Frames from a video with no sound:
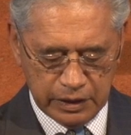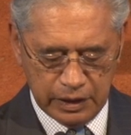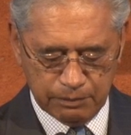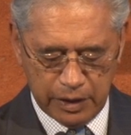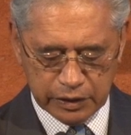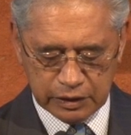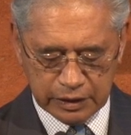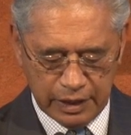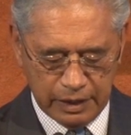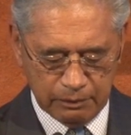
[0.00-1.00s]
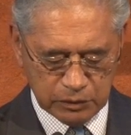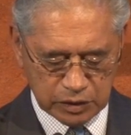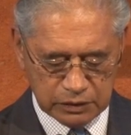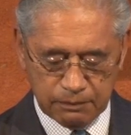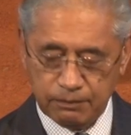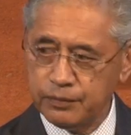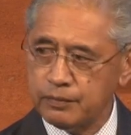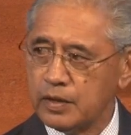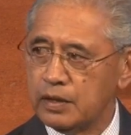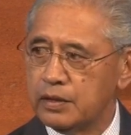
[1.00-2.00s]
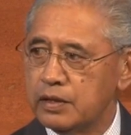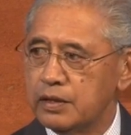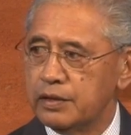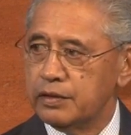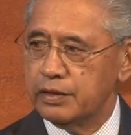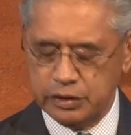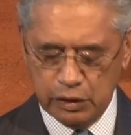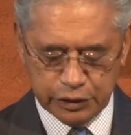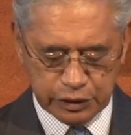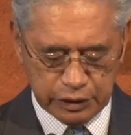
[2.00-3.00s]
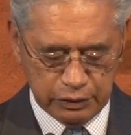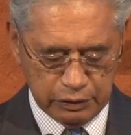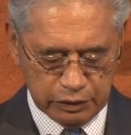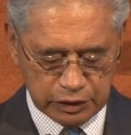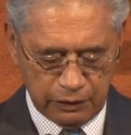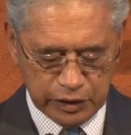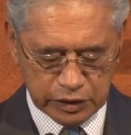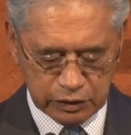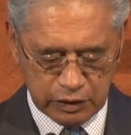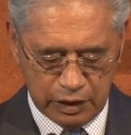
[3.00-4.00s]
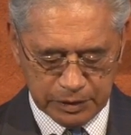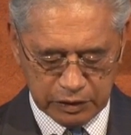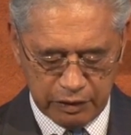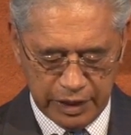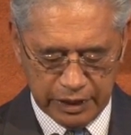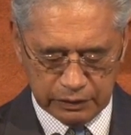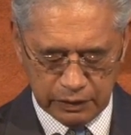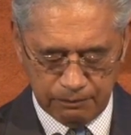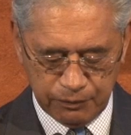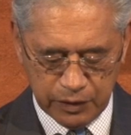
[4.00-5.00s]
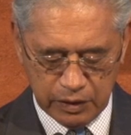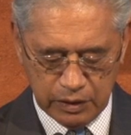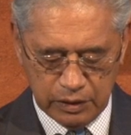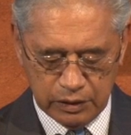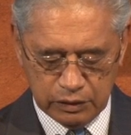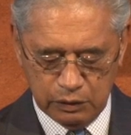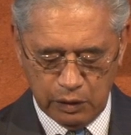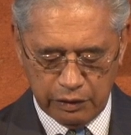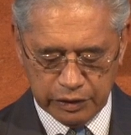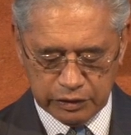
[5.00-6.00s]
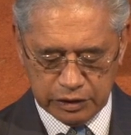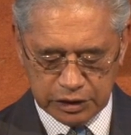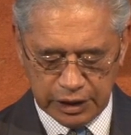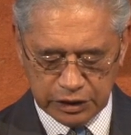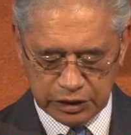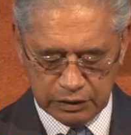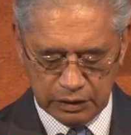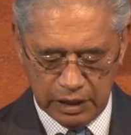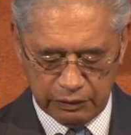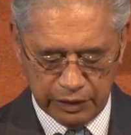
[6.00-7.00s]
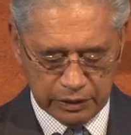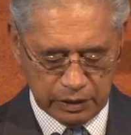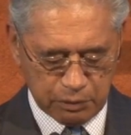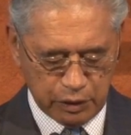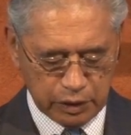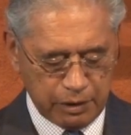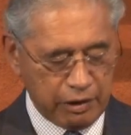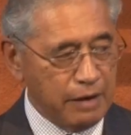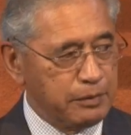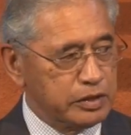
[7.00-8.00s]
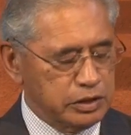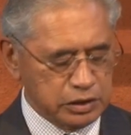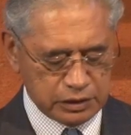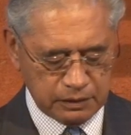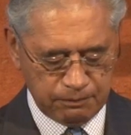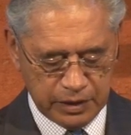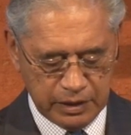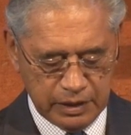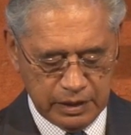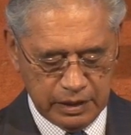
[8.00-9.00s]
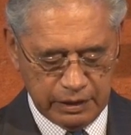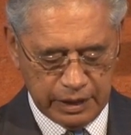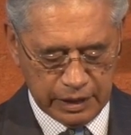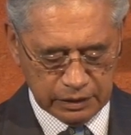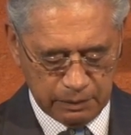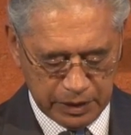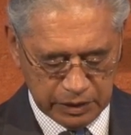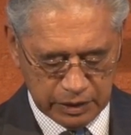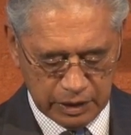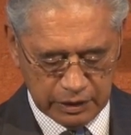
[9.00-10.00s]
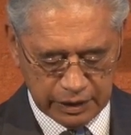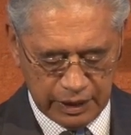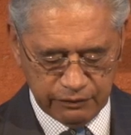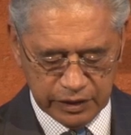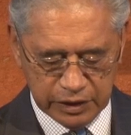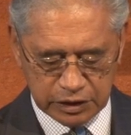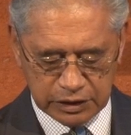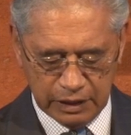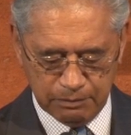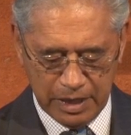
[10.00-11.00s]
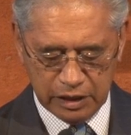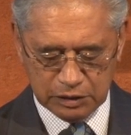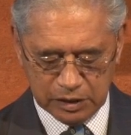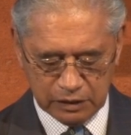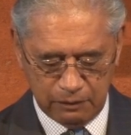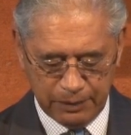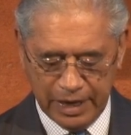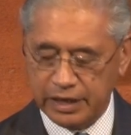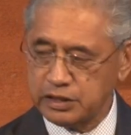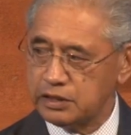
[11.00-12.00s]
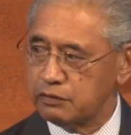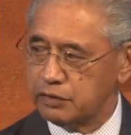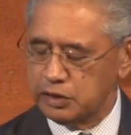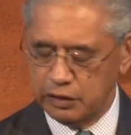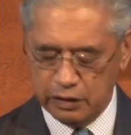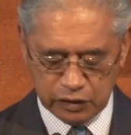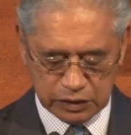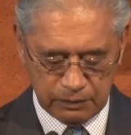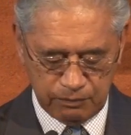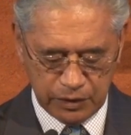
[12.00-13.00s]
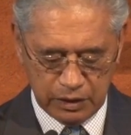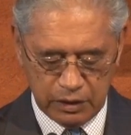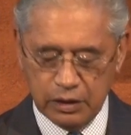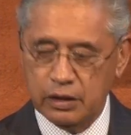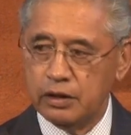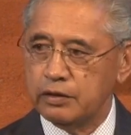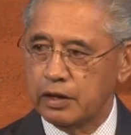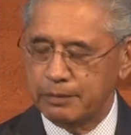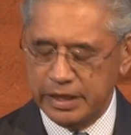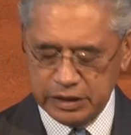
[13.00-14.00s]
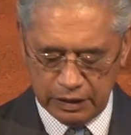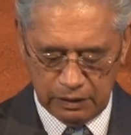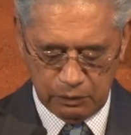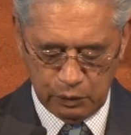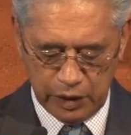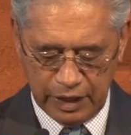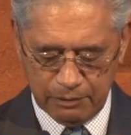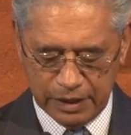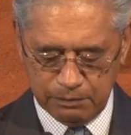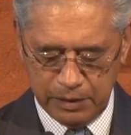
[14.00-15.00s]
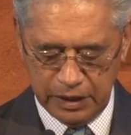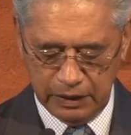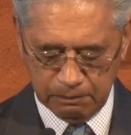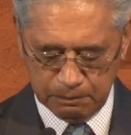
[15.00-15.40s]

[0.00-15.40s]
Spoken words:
in modern times, there is also sufficient common ground to warrant discussion around the broad parameters that underpin the governance and management of parks and reserves, no matter where they might be.